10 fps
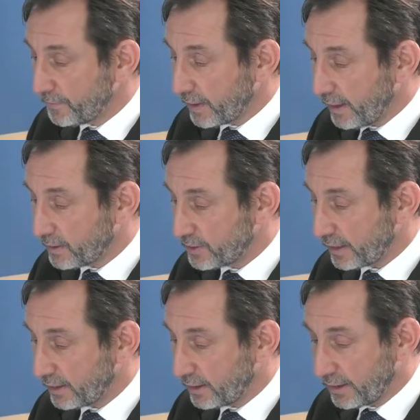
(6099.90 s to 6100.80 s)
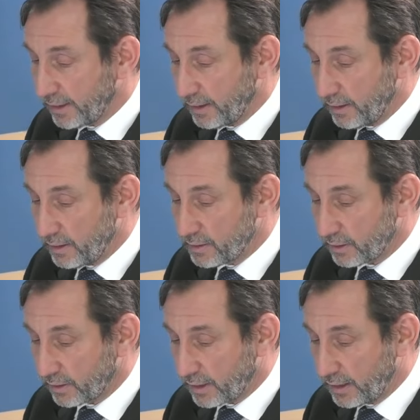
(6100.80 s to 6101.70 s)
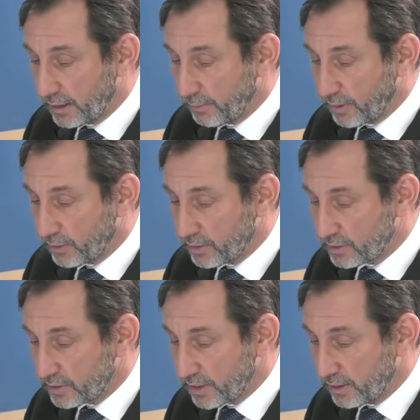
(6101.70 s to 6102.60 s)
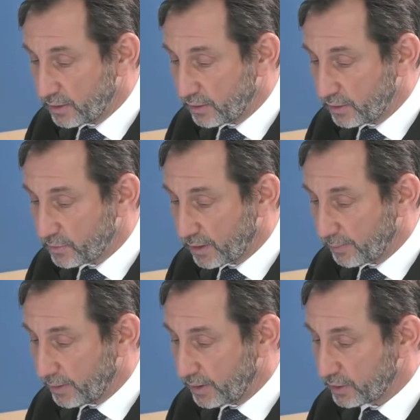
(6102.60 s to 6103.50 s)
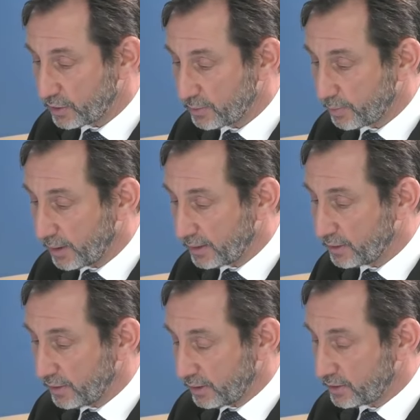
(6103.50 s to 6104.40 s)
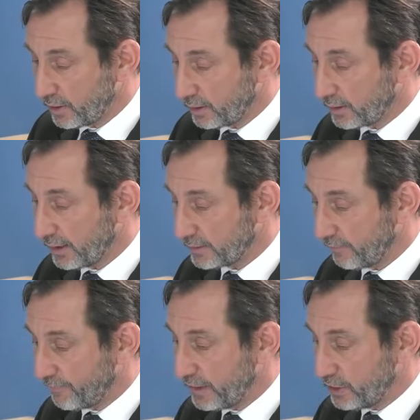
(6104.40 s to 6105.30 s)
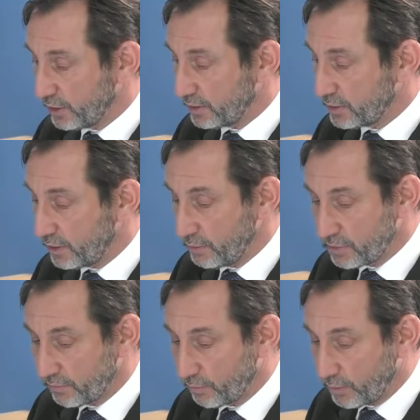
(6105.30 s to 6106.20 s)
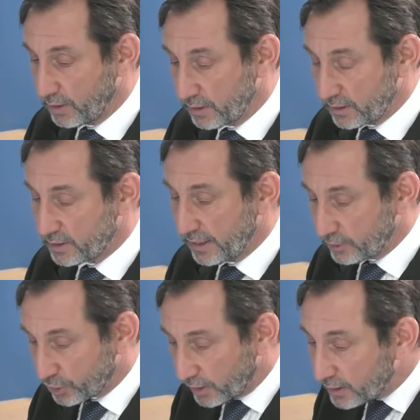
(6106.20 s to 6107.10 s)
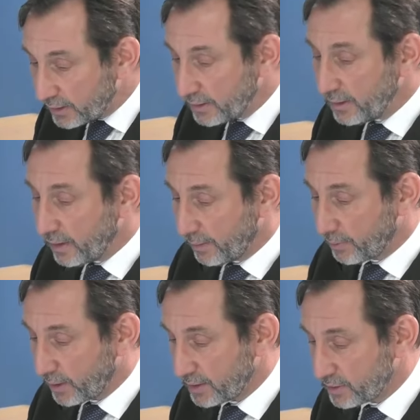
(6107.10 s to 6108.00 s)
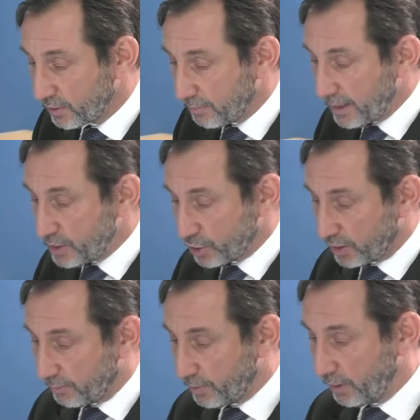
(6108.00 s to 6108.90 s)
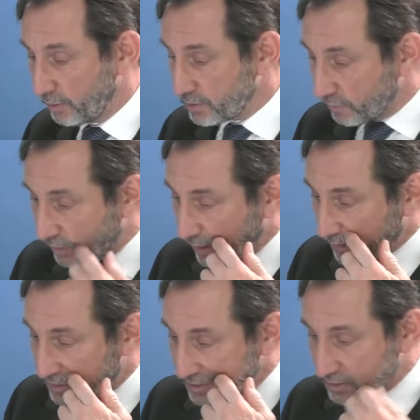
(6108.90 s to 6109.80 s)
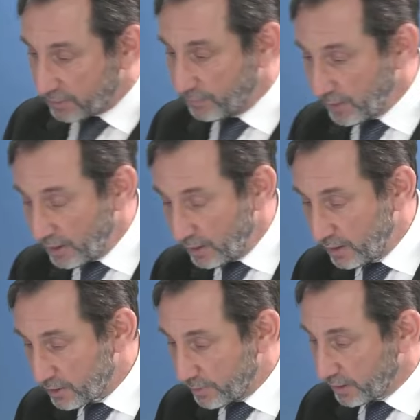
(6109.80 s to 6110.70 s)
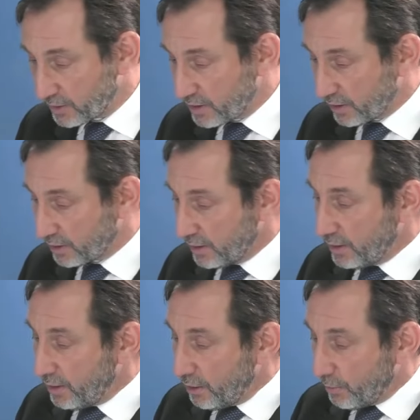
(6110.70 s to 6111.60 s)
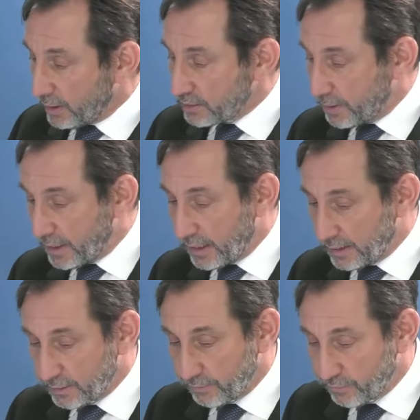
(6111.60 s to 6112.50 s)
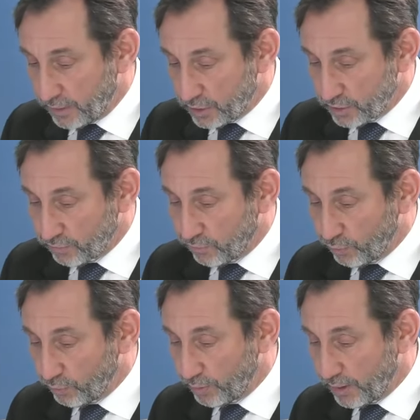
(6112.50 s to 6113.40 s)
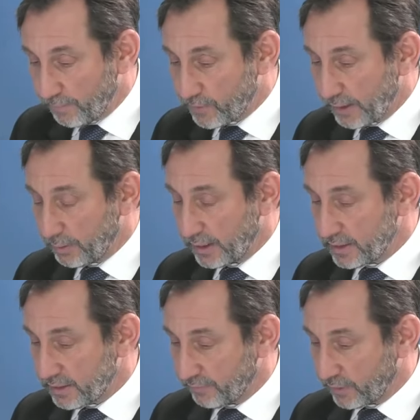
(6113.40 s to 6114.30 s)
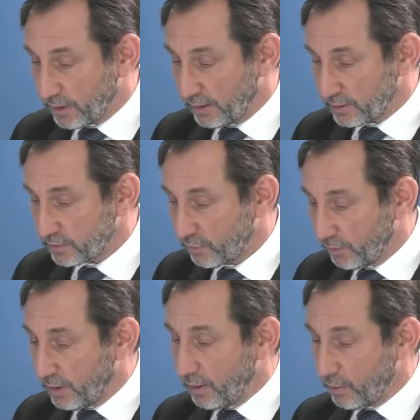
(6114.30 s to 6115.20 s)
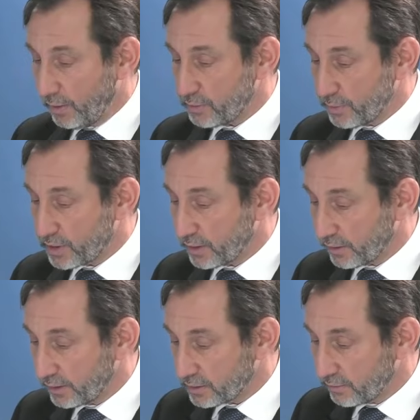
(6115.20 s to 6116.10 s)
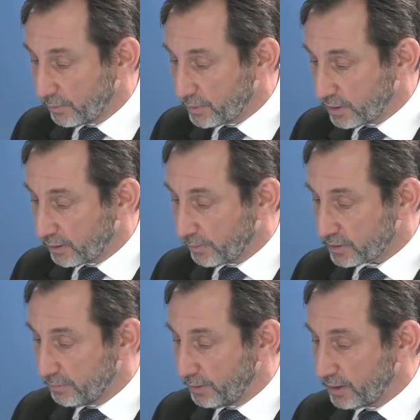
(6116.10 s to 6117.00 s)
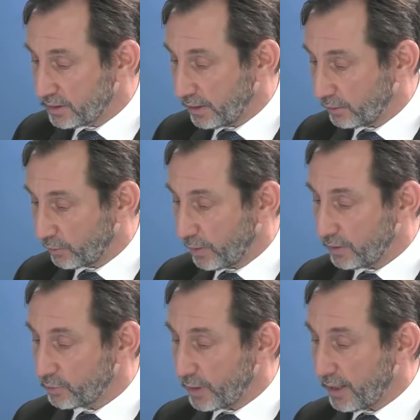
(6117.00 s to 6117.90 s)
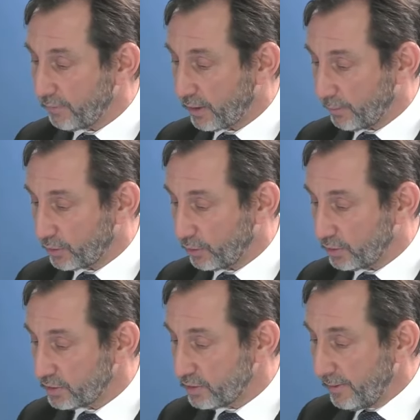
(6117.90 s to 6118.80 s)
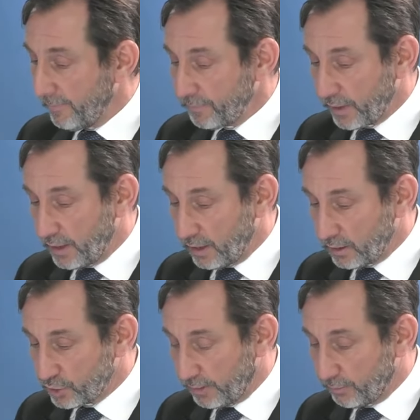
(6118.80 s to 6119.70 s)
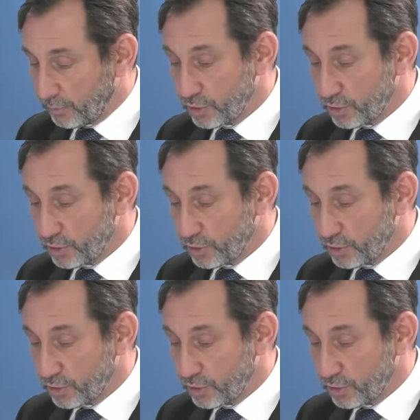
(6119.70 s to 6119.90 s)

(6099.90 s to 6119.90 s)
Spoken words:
and secondly, it is unclear whether it is intended that these recommendations apply to the external cladding finishes. The use of the word etc. implies that the major components of the cladding system need to be considered. Whilst many cladding finishes fall within Table A7 guidance for, quotes, materials of limited combustibility, unquotes, we have come across a large number which